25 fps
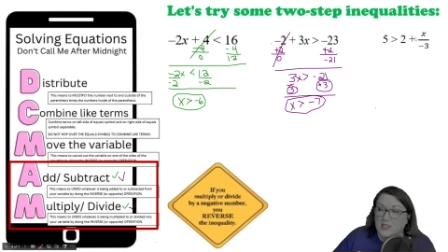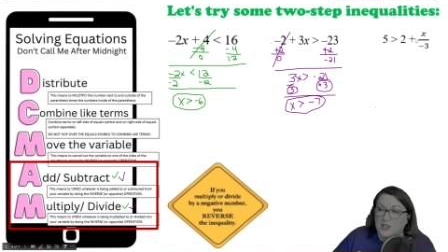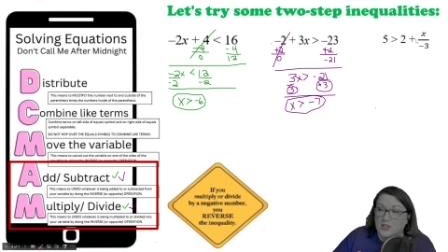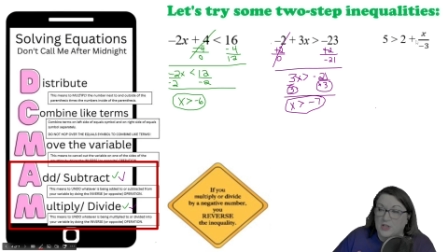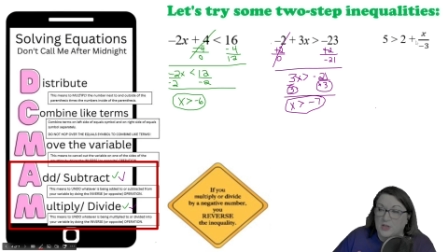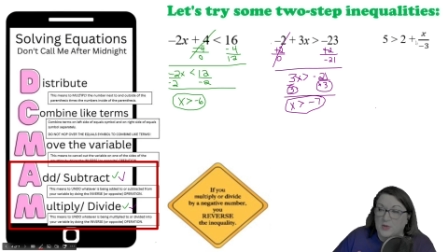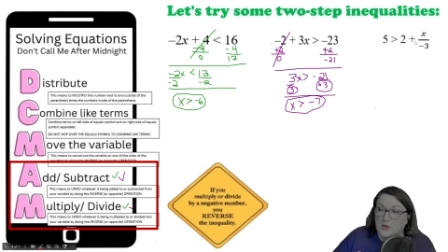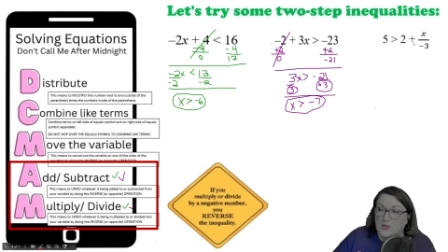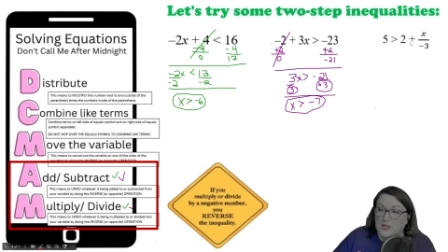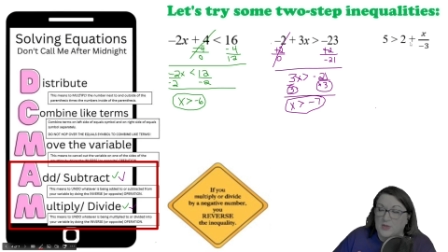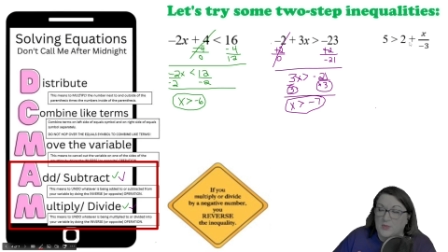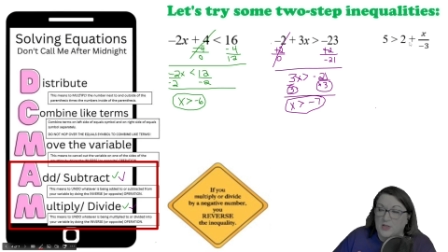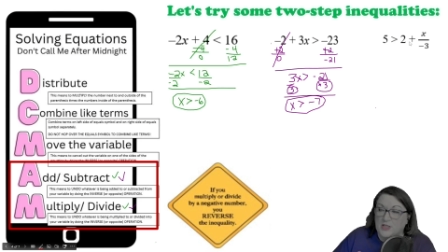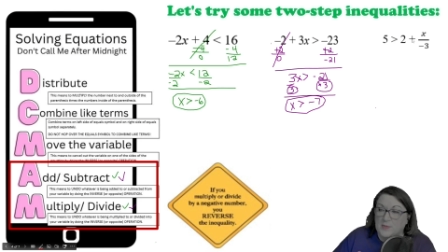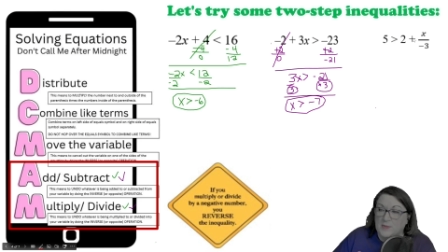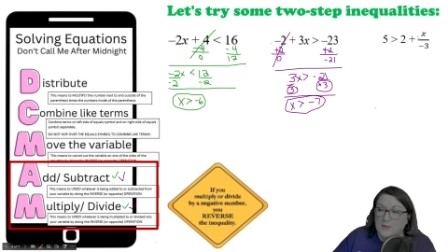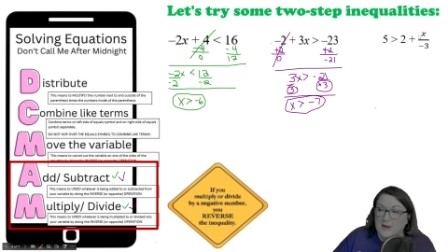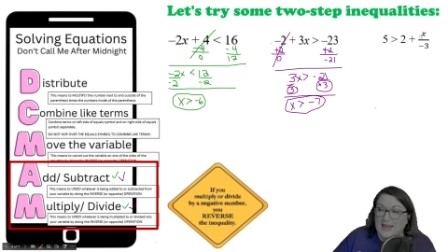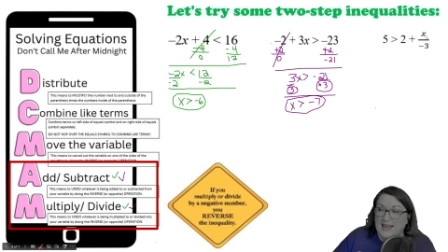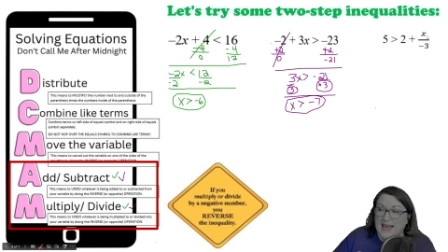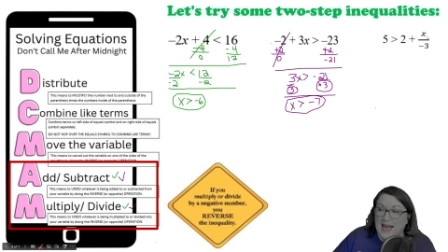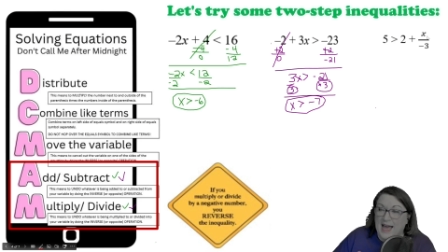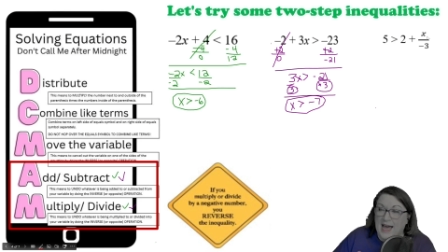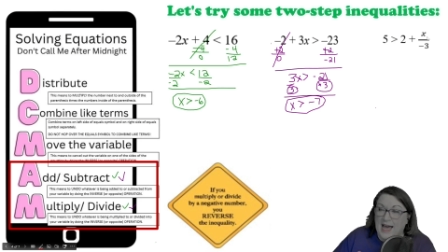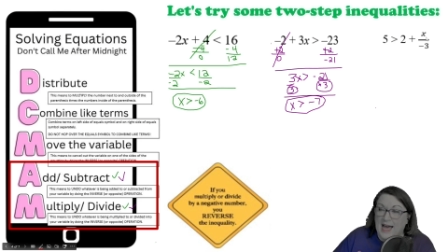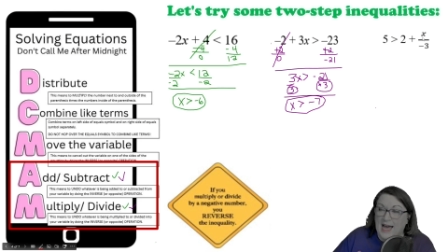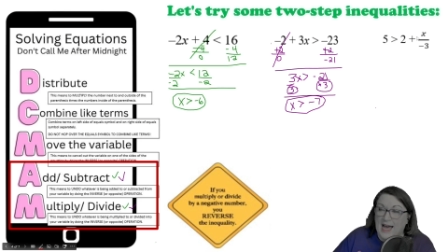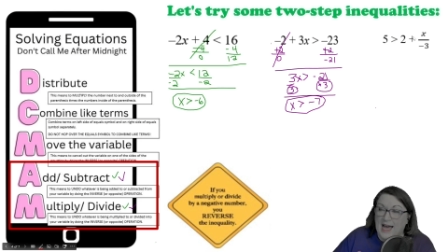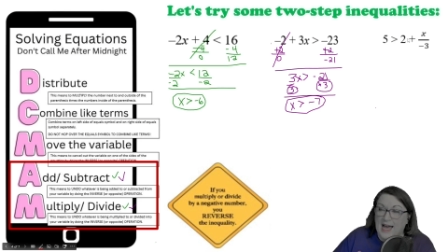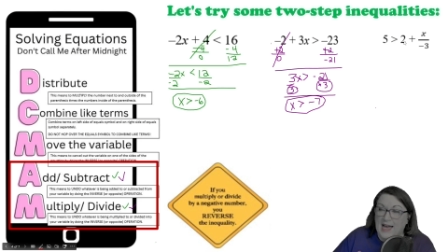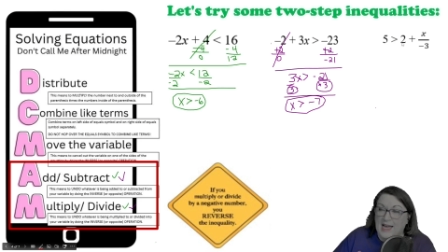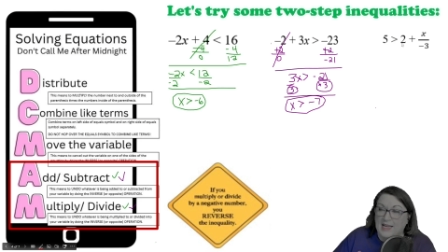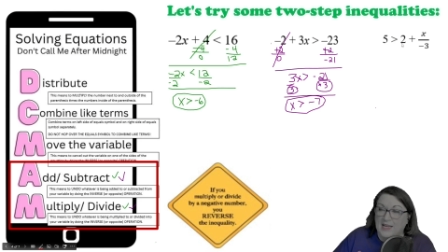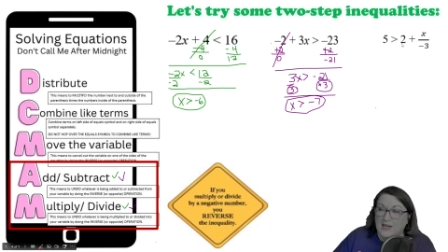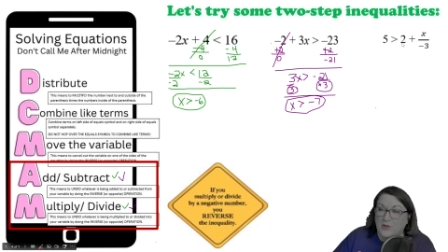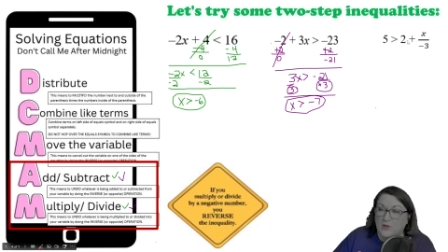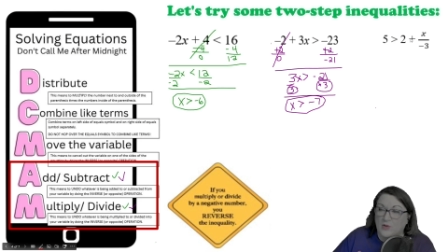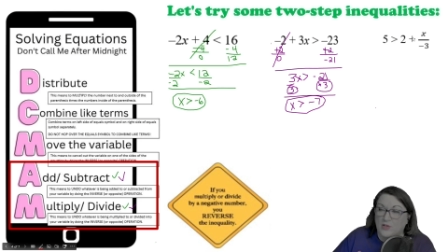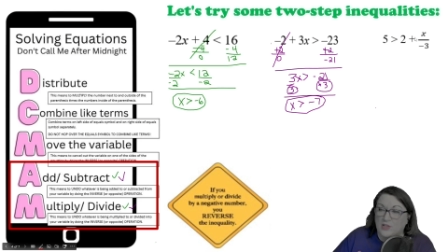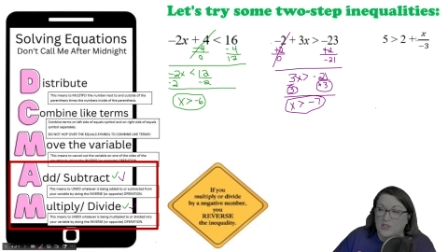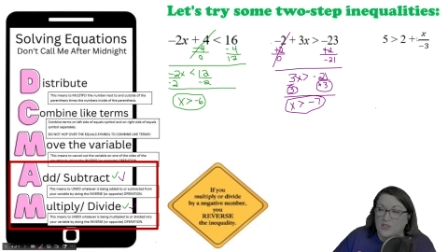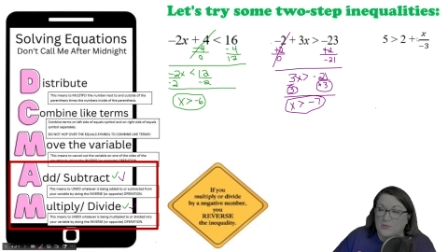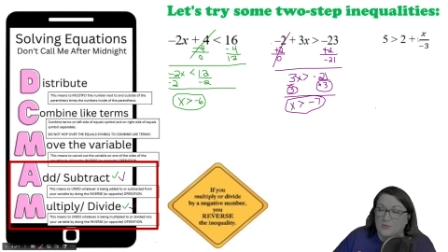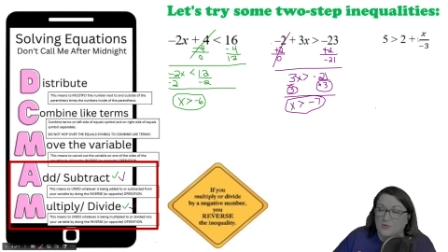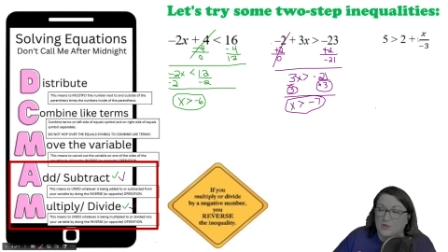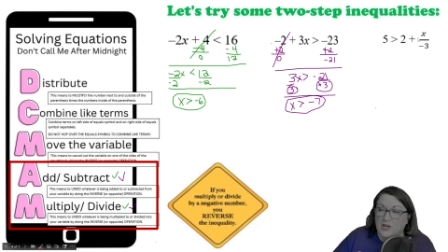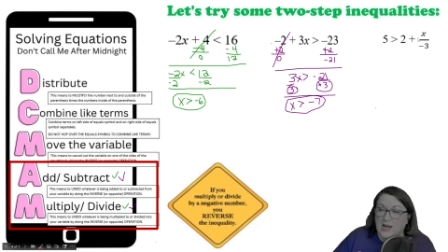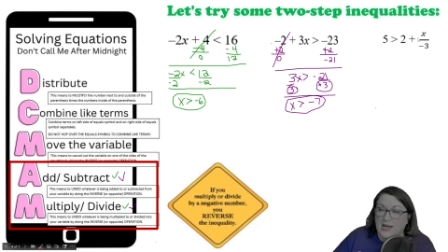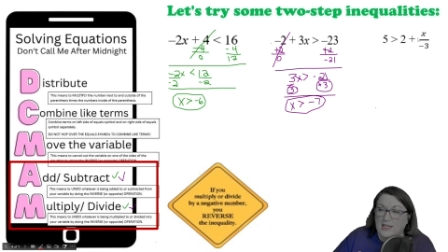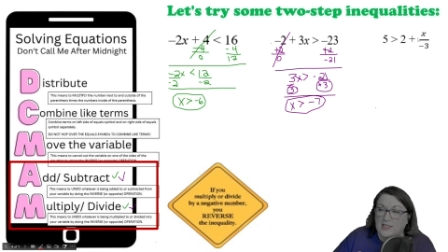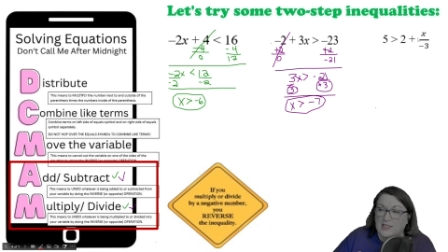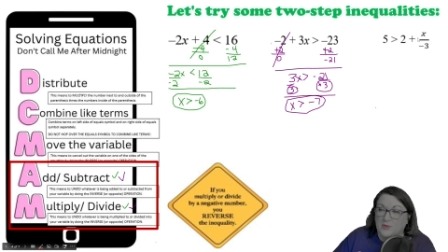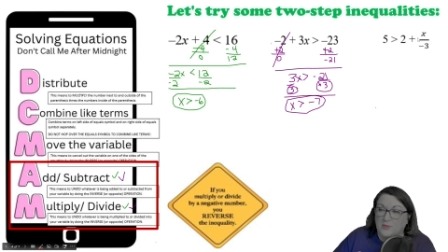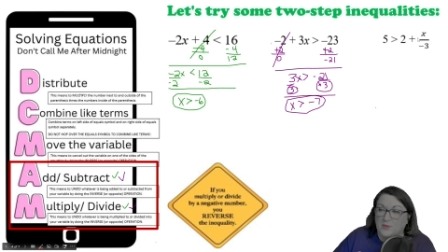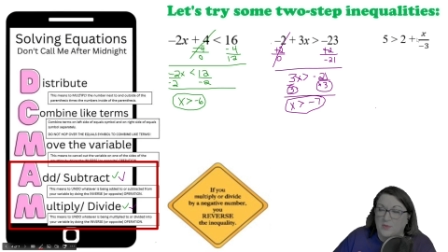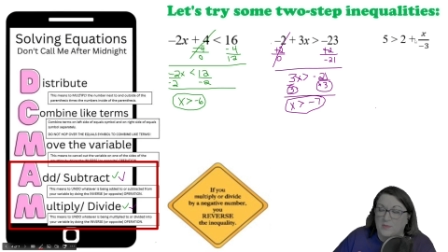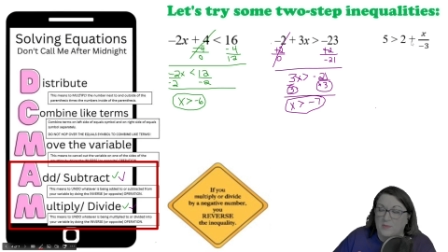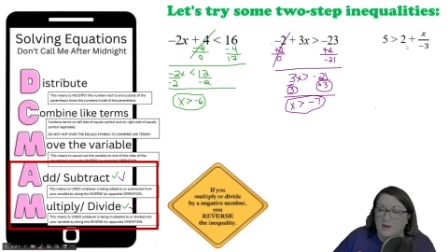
2 is what's being added or subtracted with my